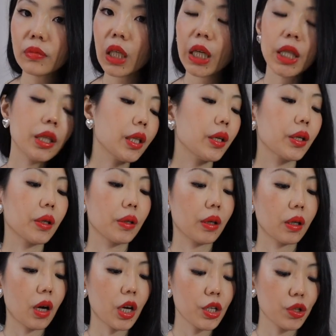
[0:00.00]
in their
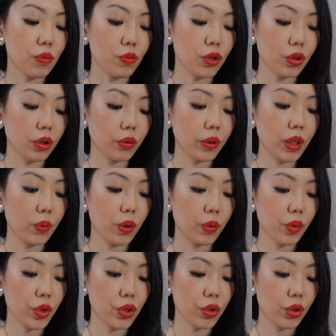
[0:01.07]
costume jewelry, what
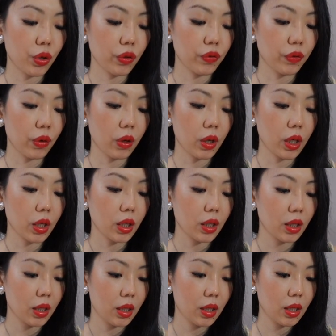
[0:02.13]
would you go for?
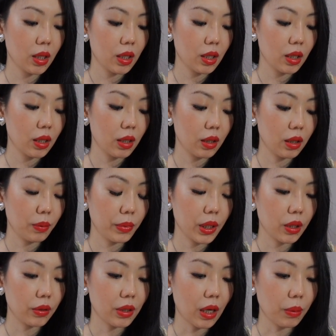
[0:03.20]
Let me
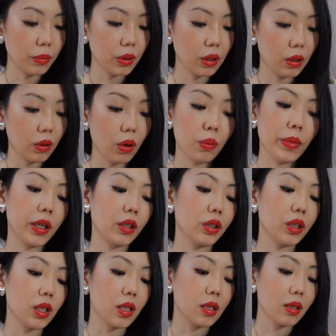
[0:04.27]
know down below. Oh my
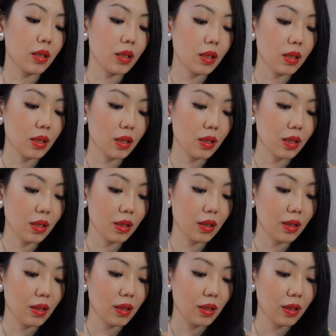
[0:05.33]
goodness, this is
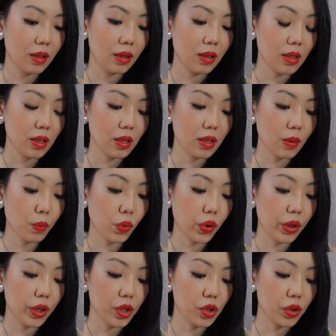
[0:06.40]
this is a
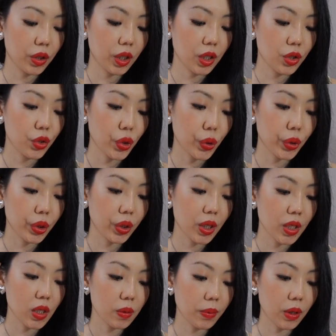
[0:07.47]
more intricate choker,
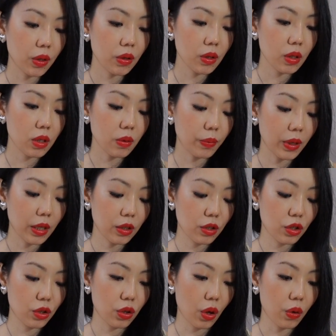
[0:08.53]
I suppose, but
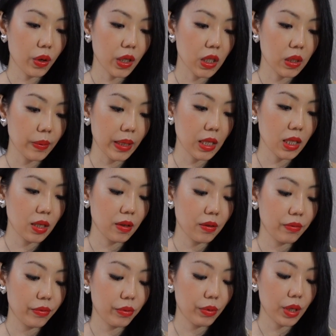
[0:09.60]
so
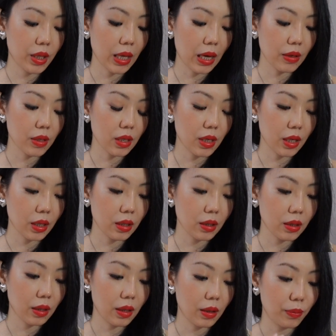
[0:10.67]
expensive, three thousand
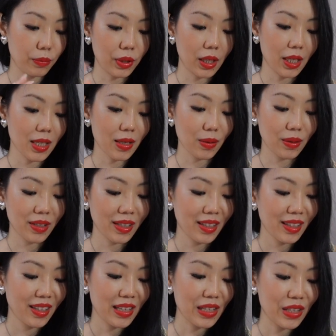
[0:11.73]
and plus.
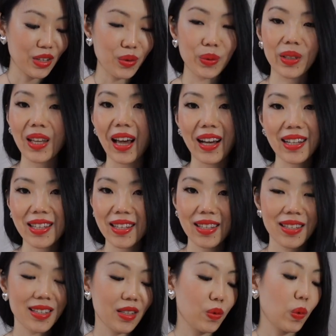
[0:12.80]
So with
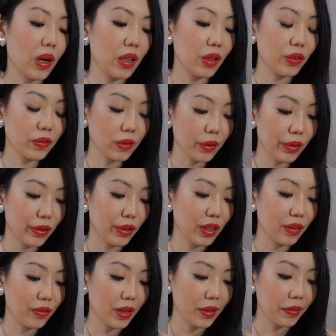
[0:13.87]
taxes is well over
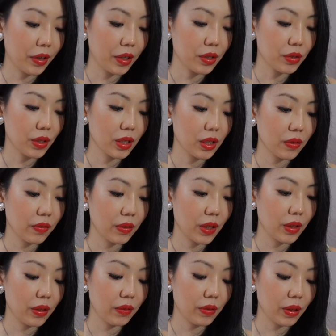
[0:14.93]
3500.
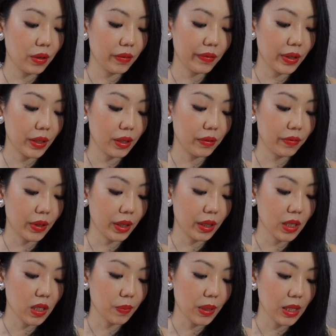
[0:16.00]
Very very very very
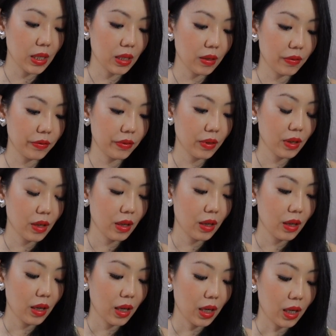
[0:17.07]
expensive.
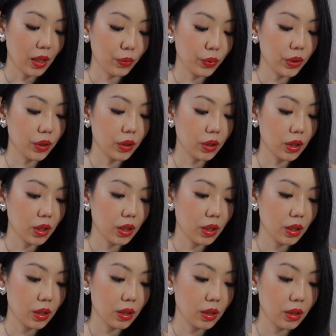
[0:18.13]
I
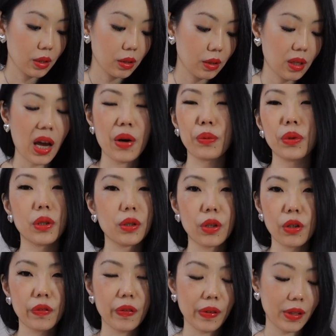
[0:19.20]
wouldn't I wouldn't
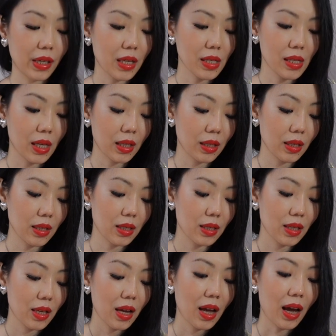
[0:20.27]
go for things like this.
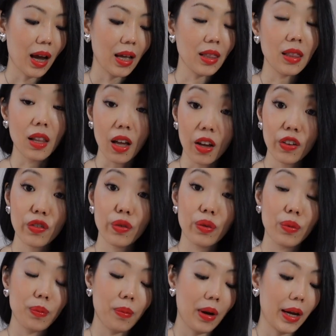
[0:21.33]
I love
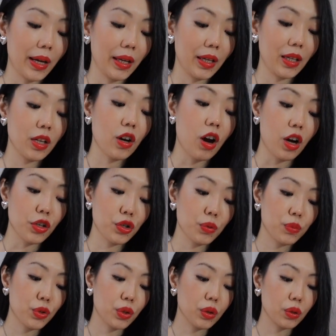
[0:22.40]
my
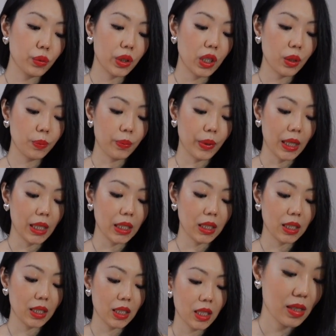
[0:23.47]
costume jewelry, but
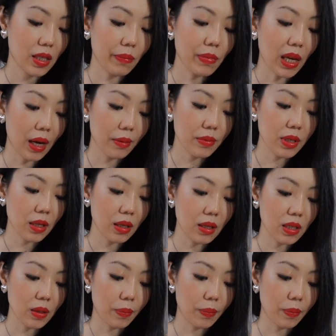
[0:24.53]
sometimes it's